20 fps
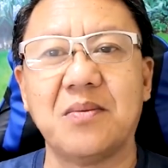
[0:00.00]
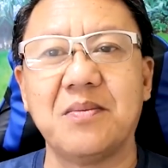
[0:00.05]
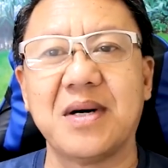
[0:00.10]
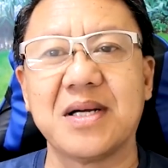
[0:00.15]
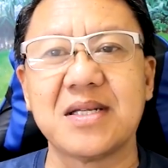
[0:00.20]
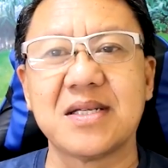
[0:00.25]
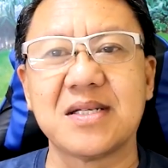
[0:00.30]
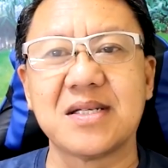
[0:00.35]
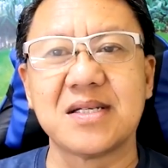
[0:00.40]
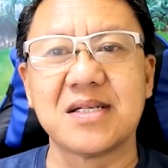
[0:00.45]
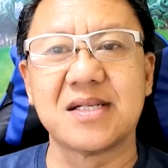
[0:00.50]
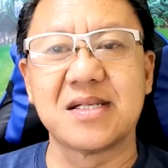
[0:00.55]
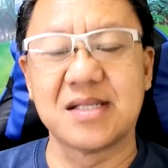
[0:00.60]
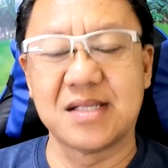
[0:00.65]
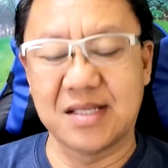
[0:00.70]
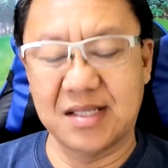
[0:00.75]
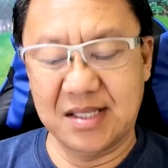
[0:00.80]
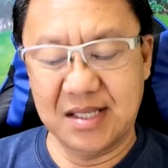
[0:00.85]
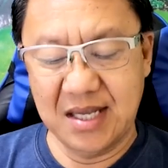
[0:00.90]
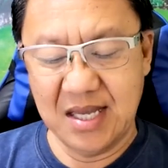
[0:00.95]
much.
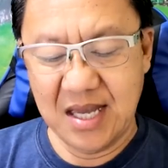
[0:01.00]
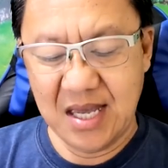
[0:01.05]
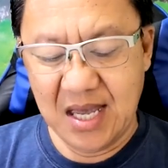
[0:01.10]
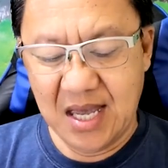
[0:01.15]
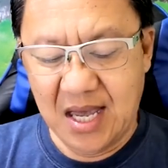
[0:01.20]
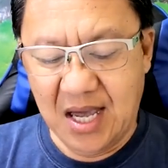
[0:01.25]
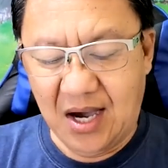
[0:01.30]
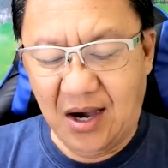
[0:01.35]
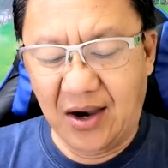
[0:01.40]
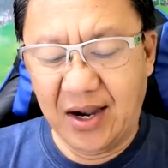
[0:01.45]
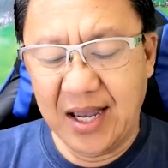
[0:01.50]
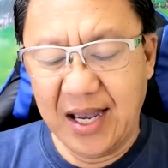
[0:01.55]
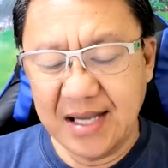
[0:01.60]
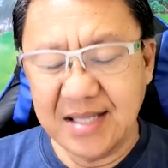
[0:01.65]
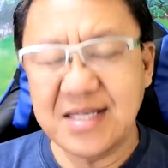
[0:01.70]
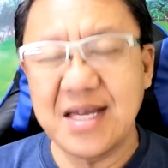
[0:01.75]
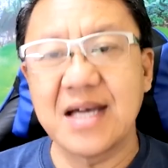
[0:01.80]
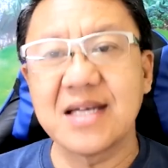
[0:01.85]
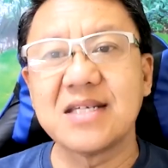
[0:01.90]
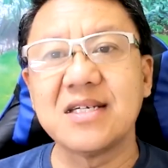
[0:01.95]
Ah,
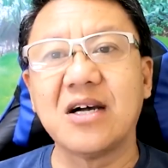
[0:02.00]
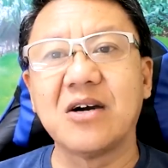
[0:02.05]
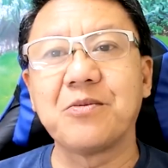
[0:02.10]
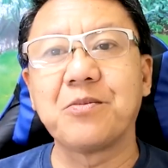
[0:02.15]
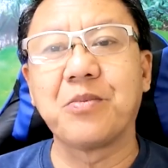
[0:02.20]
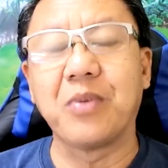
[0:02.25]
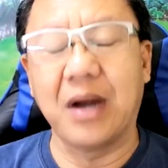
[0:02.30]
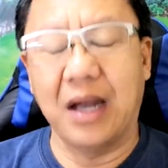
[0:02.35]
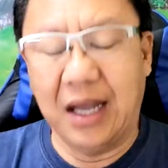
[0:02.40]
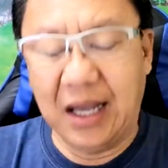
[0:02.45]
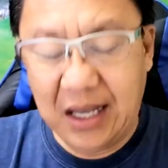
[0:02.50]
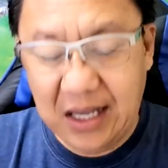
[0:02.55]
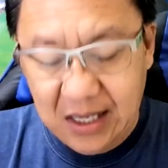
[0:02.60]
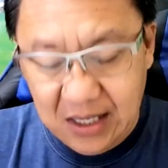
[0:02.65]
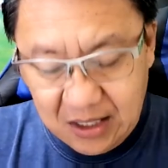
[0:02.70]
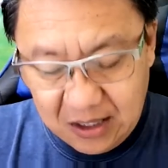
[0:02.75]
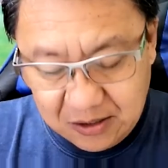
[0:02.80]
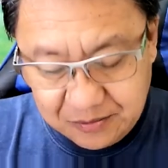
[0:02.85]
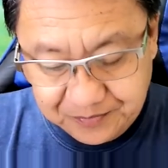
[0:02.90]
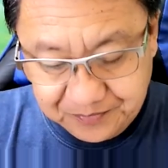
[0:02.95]
yes, let's now
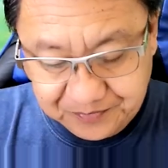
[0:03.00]
pray.